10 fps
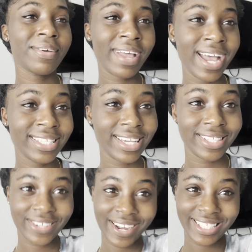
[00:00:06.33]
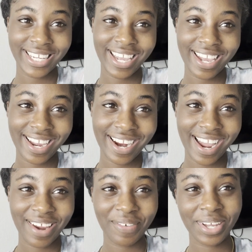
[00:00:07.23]
up guys, it's Crazy Kay here
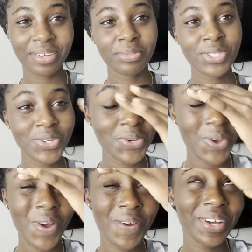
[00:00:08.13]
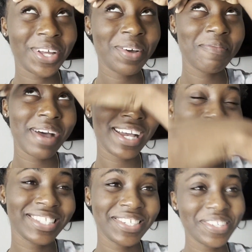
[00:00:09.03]
and welcome back
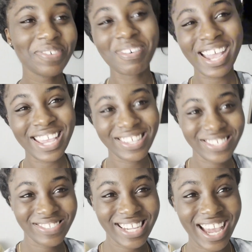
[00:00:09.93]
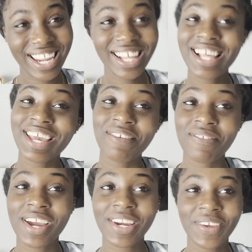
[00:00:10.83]
to my YouTube channel. If
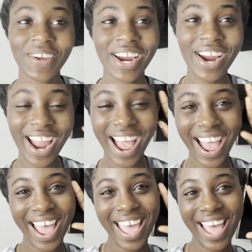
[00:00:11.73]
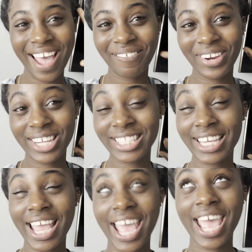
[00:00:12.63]
you're new here, hi, I'm Crazy
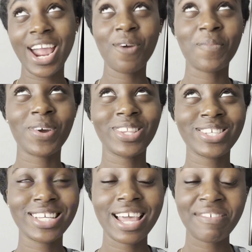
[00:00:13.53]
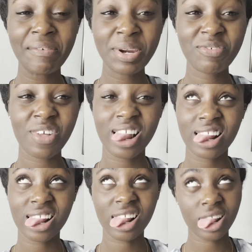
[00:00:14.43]
Kay here, reporting to you live from Nicole.
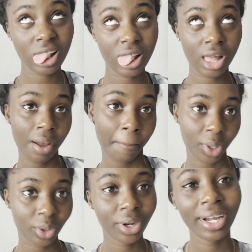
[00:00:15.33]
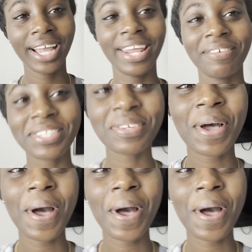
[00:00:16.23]
Anyways,